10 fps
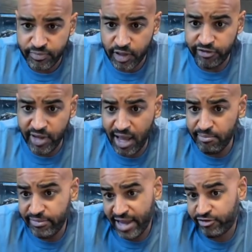So yeah,
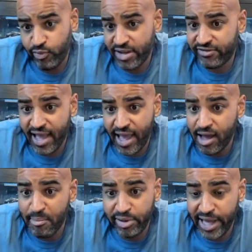next Wednesday,
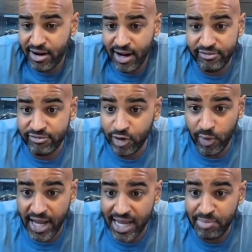I'm planning on
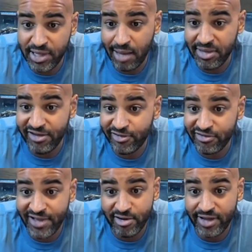doing 8 p.m. Eastern
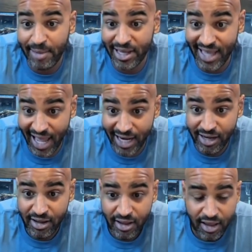Standard Time
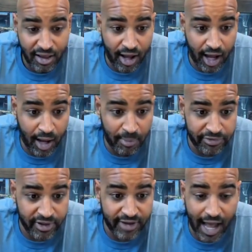again.
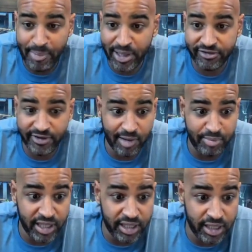The topic is going to
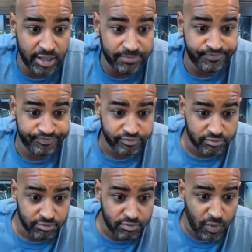be,
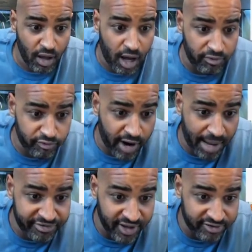
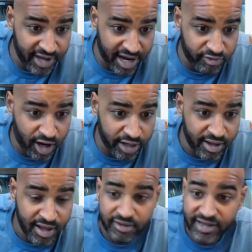Rob says, got to run.
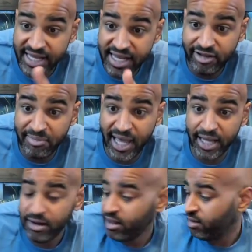Take it easy,
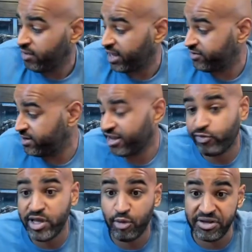man. Like I said,
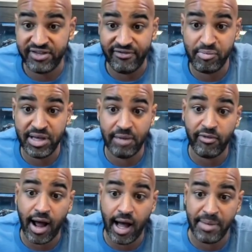next week will be 7
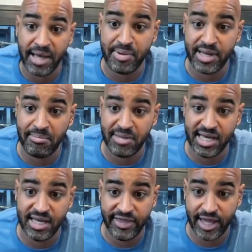p.m. Rob, p.m.
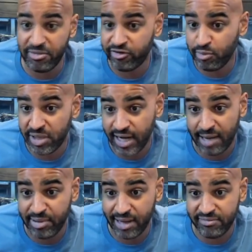me, and then I'm assuming
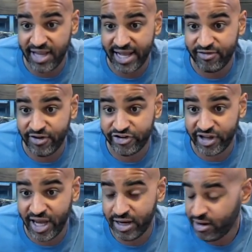9 p.m. Dan's Fish
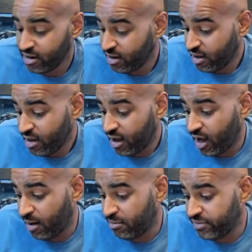again.
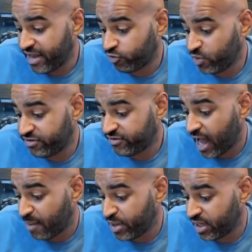Next week's
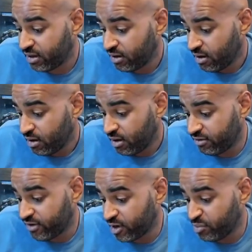topic
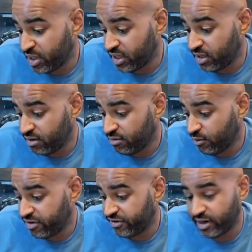is going to be,
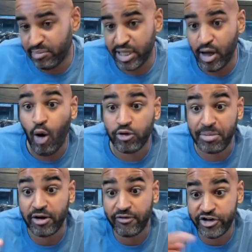what is it going to be? Oh, it's
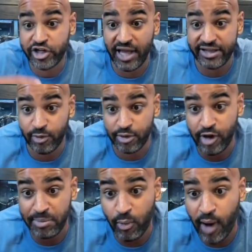about fish collecting. We're going to
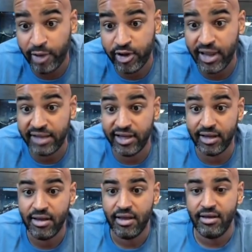talk about wild
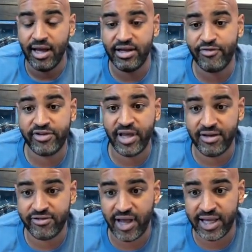collecting and different
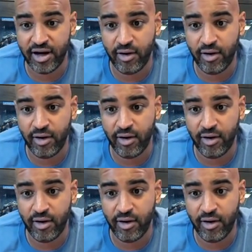things like,